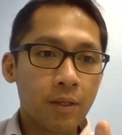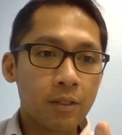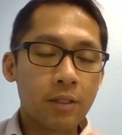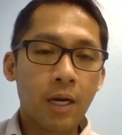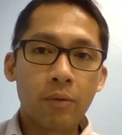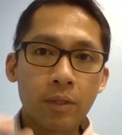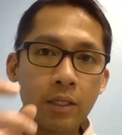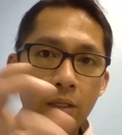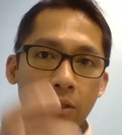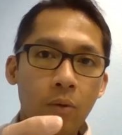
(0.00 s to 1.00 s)
It's not
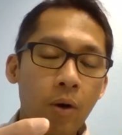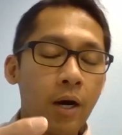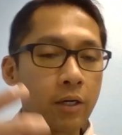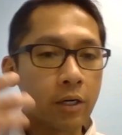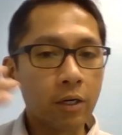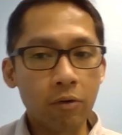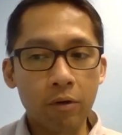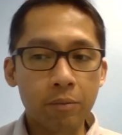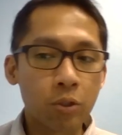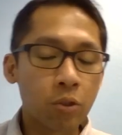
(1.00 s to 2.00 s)
really the water
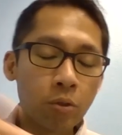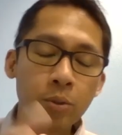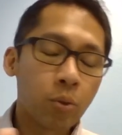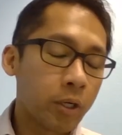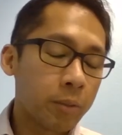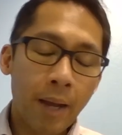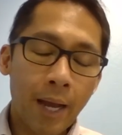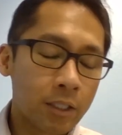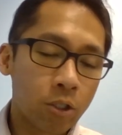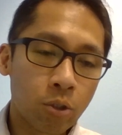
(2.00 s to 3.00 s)
or tubes where it
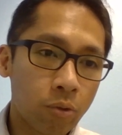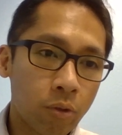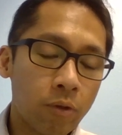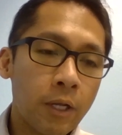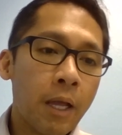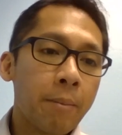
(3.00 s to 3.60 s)
passes through,